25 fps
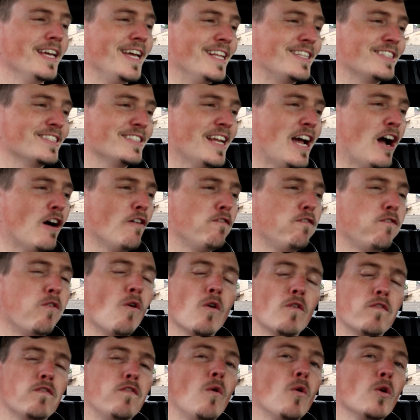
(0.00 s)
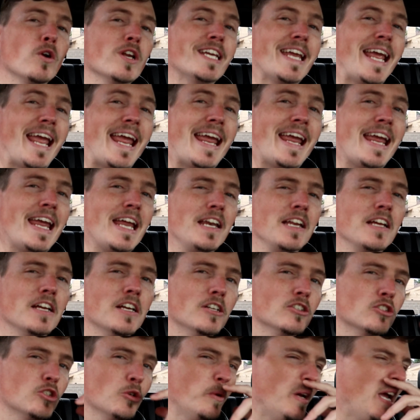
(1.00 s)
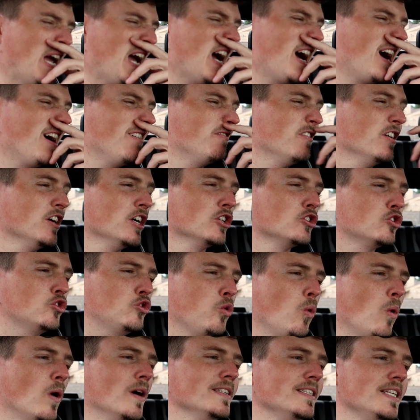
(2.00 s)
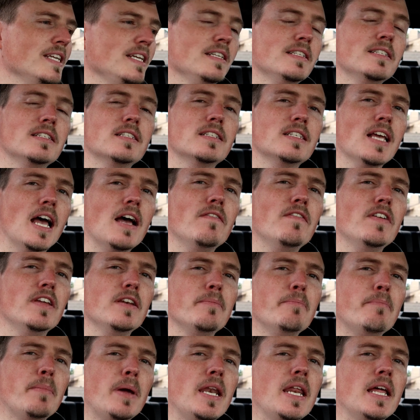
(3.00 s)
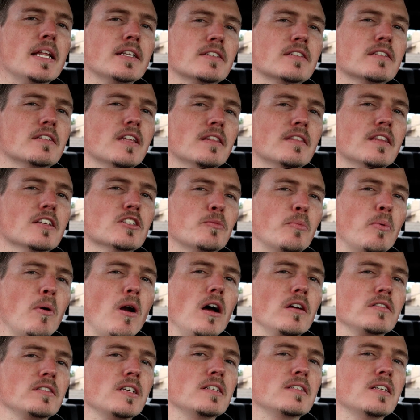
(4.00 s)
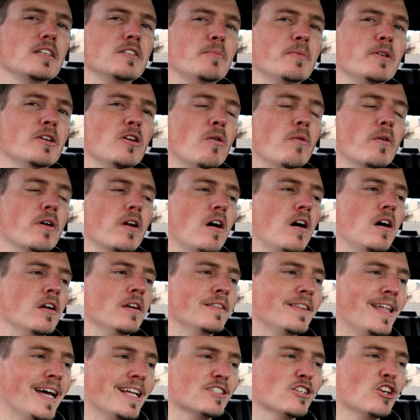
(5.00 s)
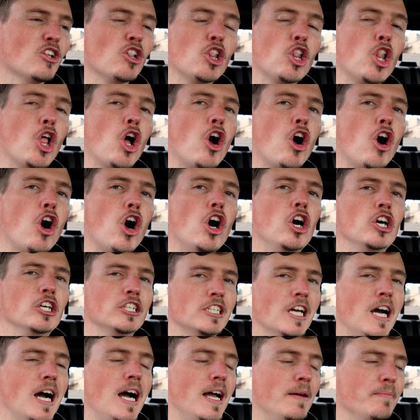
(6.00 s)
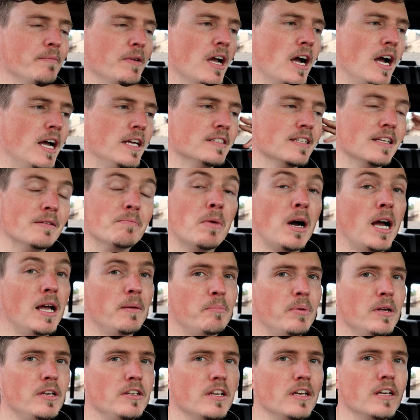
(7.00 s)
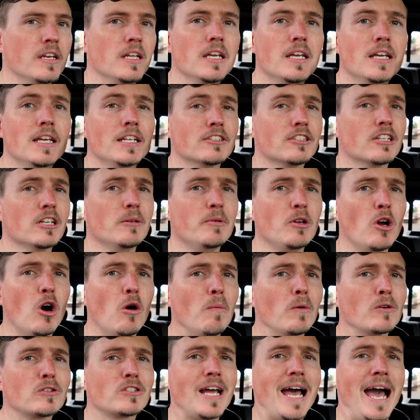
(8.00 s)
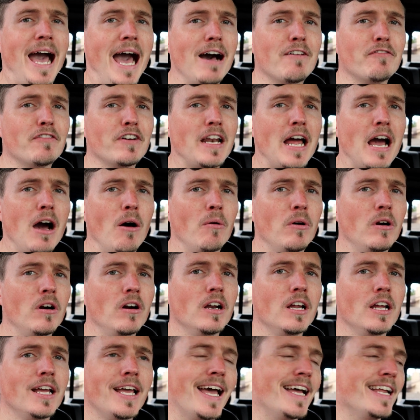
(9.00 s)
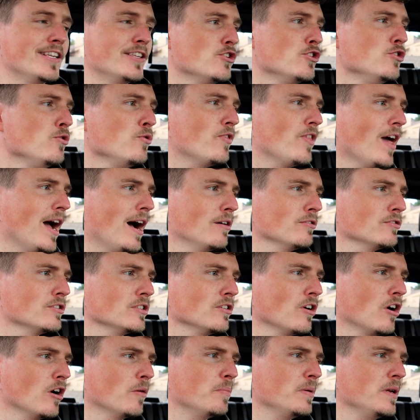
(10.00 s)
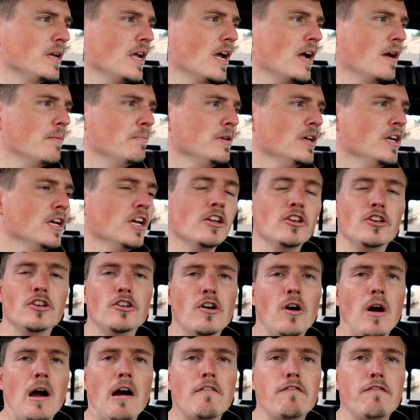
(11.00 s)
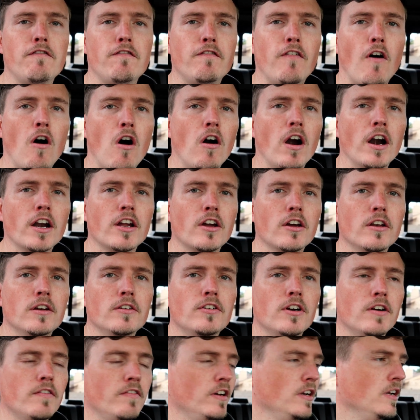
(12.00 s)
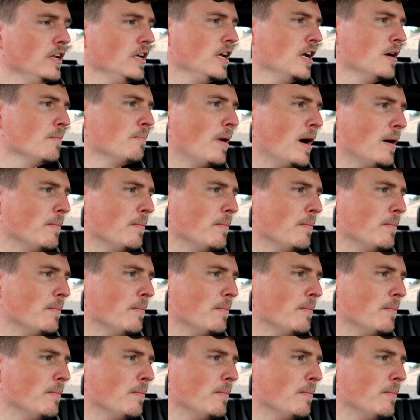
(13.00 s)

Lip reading: It's now 448. So we have 27 minutes that this process has been going on. That's a long time, guys, in my opinion. It's gonna be almost a half an hour at 2,000 RPM. You know how far I could have driven?